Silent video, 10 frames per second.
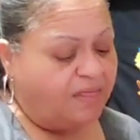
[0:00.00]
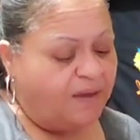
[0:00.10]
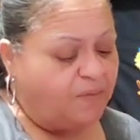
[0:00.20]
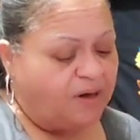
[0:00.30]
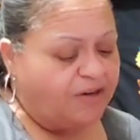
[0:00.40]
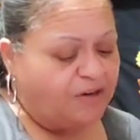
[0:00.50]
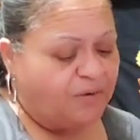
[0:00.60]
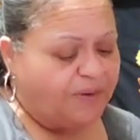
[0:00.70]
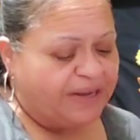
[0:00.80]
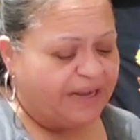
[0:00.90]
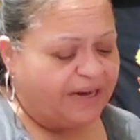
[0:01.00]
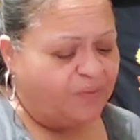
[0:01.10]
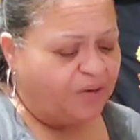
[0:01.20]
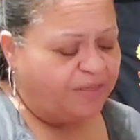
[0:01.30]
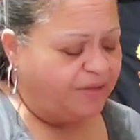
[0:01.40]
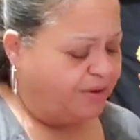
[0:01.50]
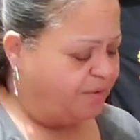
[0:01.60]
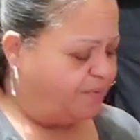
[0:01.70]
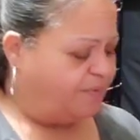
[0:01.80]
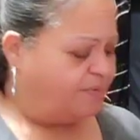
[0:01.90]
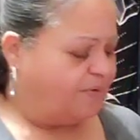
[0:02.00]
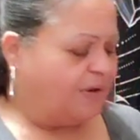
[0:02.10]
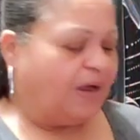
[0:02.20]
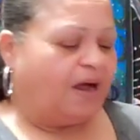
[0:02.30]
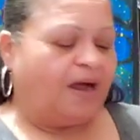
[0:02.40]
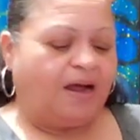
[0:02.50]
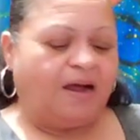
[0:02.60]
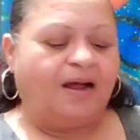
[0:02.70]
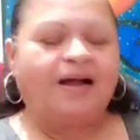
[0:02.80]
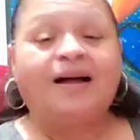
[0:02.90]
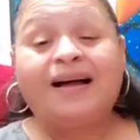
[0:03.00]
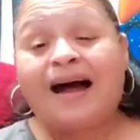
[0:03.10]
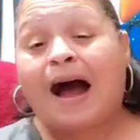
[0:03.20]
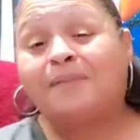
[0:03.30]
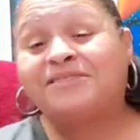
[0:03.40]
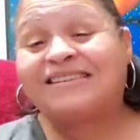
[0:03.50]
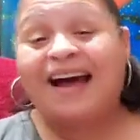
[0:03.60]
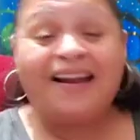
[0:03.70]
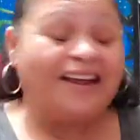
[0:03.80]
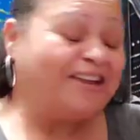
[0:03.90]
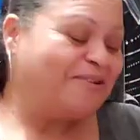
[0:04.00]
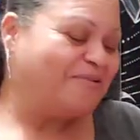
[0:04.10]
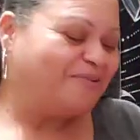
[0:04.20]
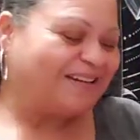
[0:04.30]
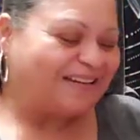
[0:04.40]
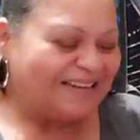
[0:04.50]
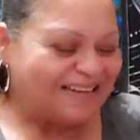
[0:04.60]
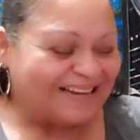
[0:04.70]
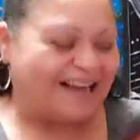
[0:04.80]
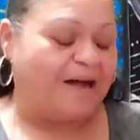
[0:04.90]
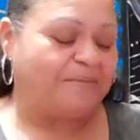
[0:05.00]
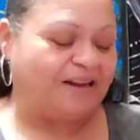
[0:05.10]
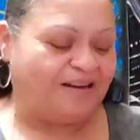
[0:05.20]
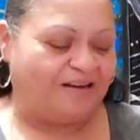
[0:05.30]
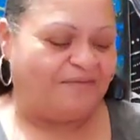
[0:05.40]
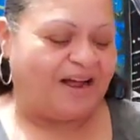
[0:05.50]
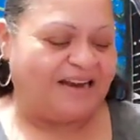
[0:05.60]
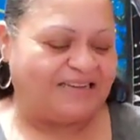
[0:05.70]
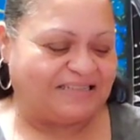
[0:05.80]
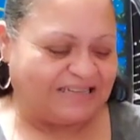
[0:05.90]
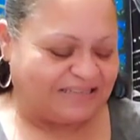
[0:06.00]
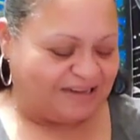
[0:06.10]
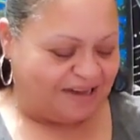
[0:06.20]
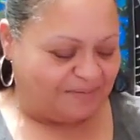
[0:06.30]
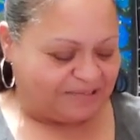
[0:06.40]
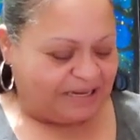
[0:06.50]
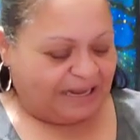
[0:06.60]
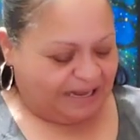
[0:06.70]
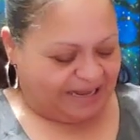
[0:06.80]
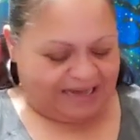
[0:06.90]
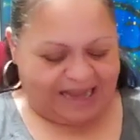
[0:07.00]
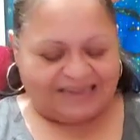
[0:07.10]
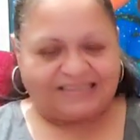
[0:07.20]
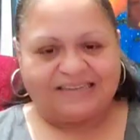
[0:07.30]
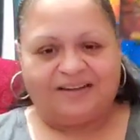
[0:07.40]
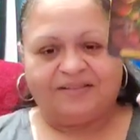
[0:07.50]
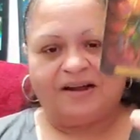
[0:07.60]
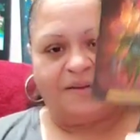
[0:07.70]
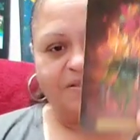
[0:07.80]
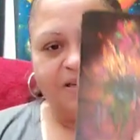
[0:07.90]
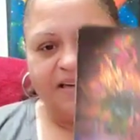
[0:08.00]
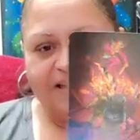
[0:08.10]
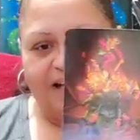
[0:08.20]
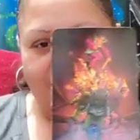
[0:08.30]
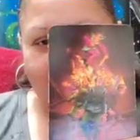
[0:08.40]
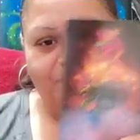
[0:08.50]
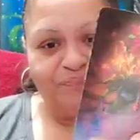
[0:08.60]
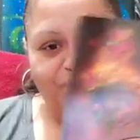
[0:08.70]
They want a new beginning with you. Uh-huh. I'm telling you, look, I'm clarifying the Six of Cups and the Ace of Cups. Look at that.